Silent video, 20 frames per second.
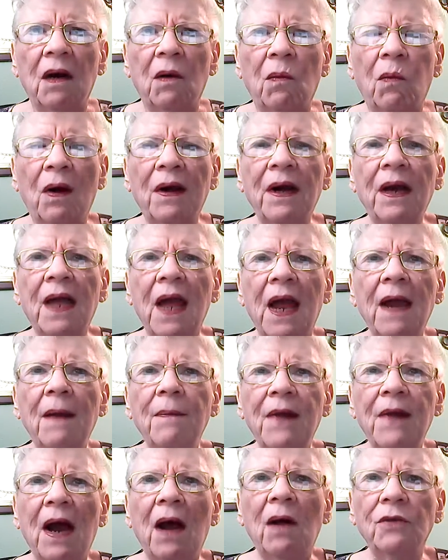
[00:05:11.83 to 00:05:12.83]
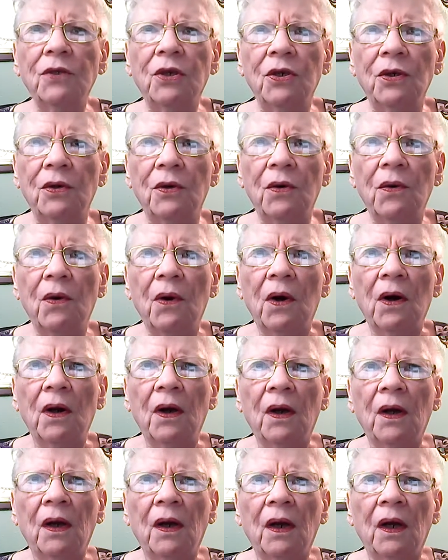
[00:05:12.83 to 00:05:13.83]
What it came down to,
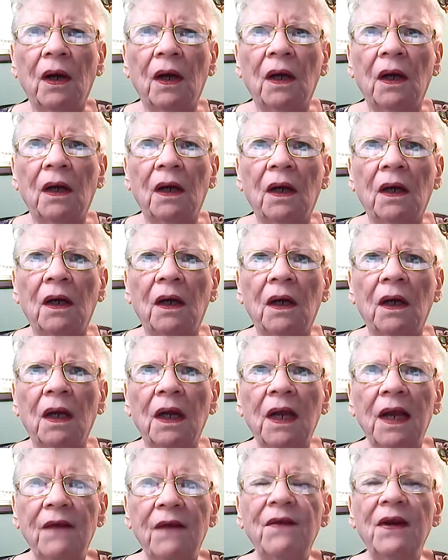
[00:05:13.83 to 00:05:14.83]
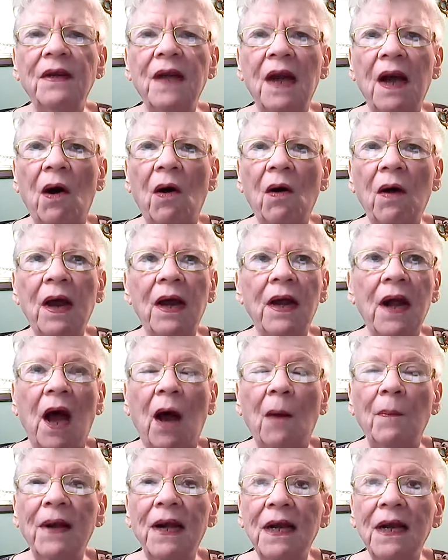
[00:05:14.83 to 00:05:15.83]
even now, and how
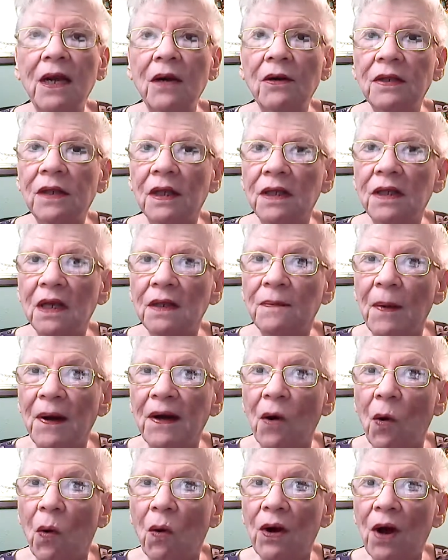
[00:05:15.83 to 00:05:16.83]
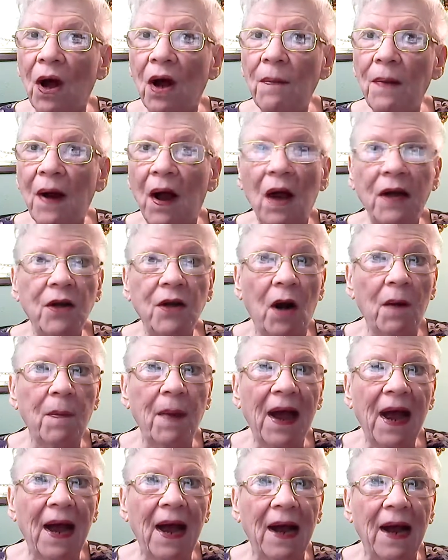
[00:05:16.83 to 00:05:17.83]
many years has this been going on behind our
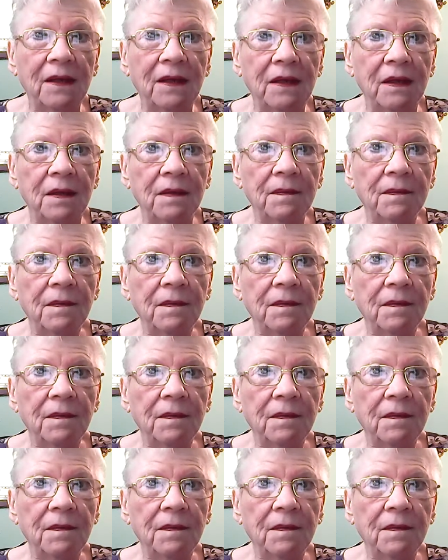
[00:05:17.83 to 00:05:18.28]
backs?